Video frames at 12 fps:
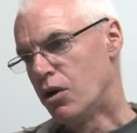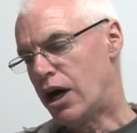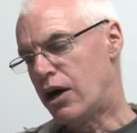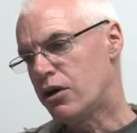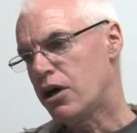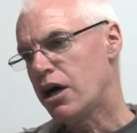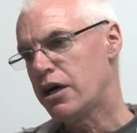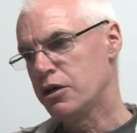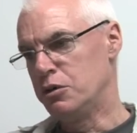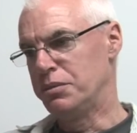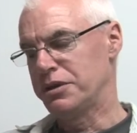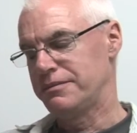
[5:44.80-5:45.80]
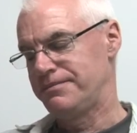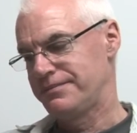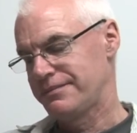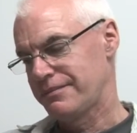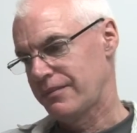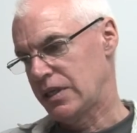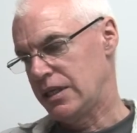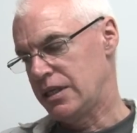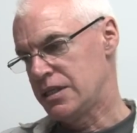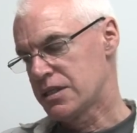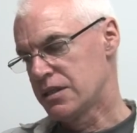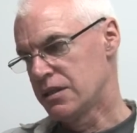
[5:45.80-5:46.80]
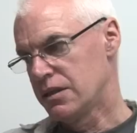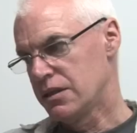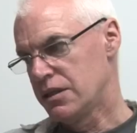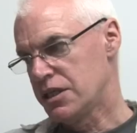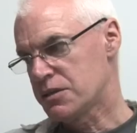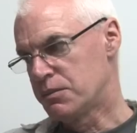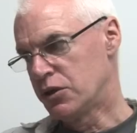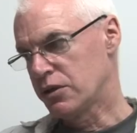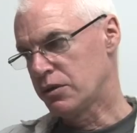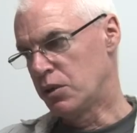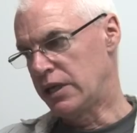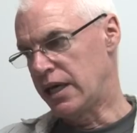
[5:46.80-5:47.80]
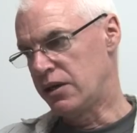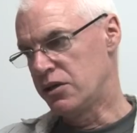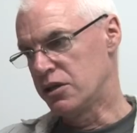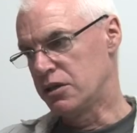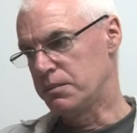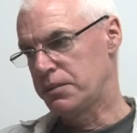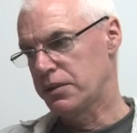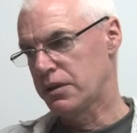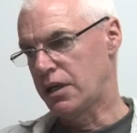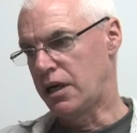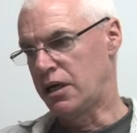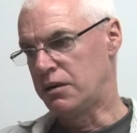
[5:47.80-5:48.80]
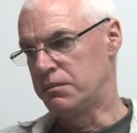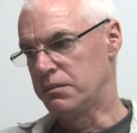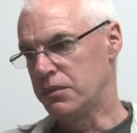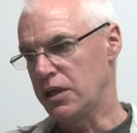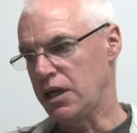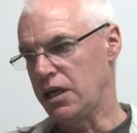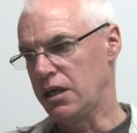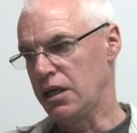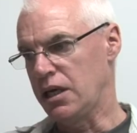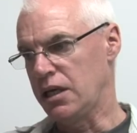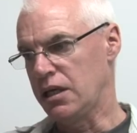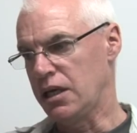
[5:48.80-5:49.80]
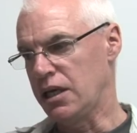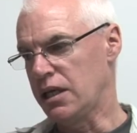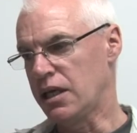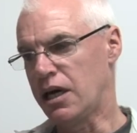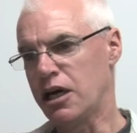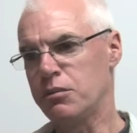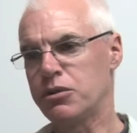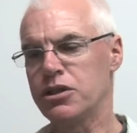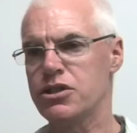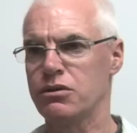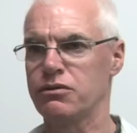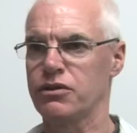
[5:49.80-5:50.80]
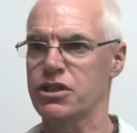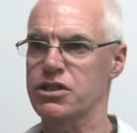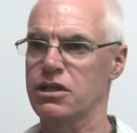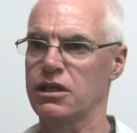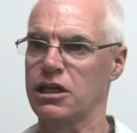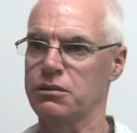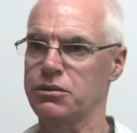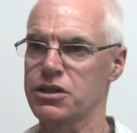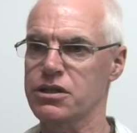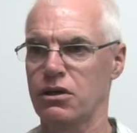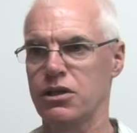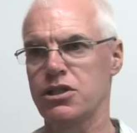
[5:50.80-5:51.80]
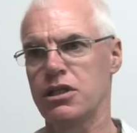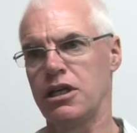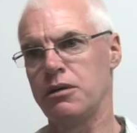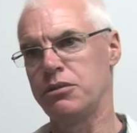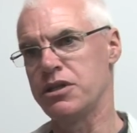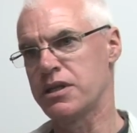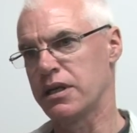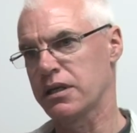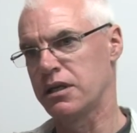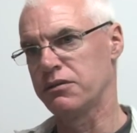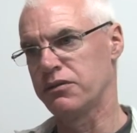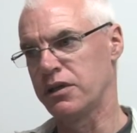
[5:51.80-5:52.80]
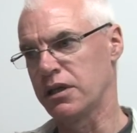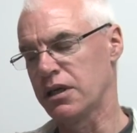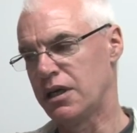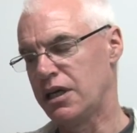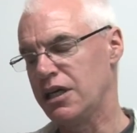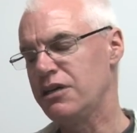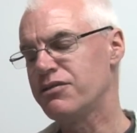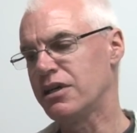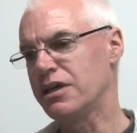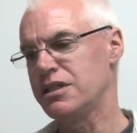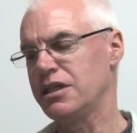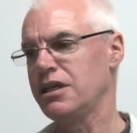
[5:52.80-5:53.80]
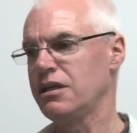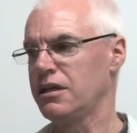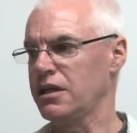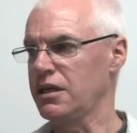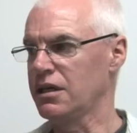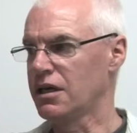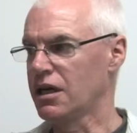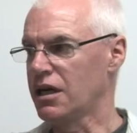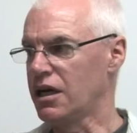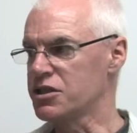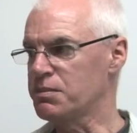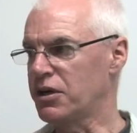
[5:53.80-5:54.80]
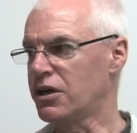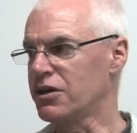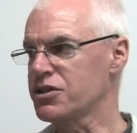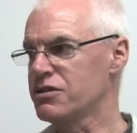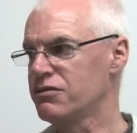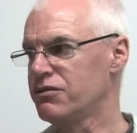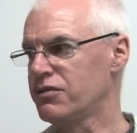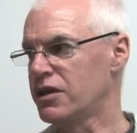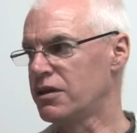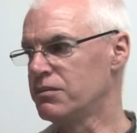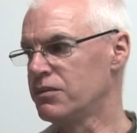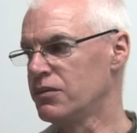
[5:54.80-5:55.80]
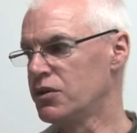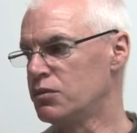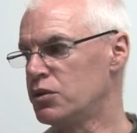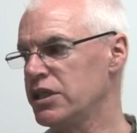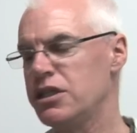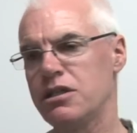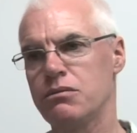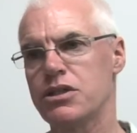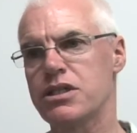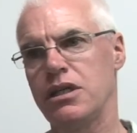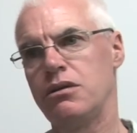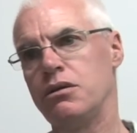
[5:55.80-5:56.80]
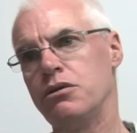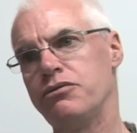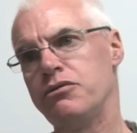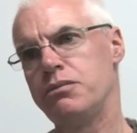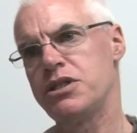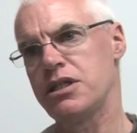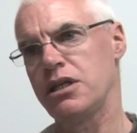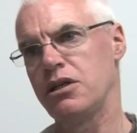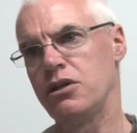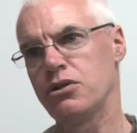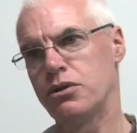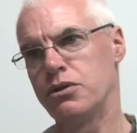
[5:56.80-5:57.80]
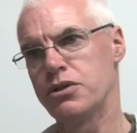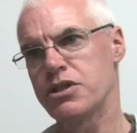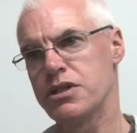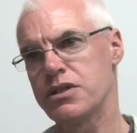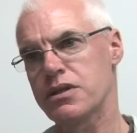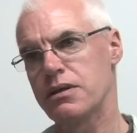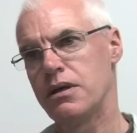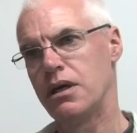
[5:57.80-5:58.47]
Our hope is that this book will end up in libraries, university libraries, college libraries, that kind of thing, even ideally as part of the reading material for particular courses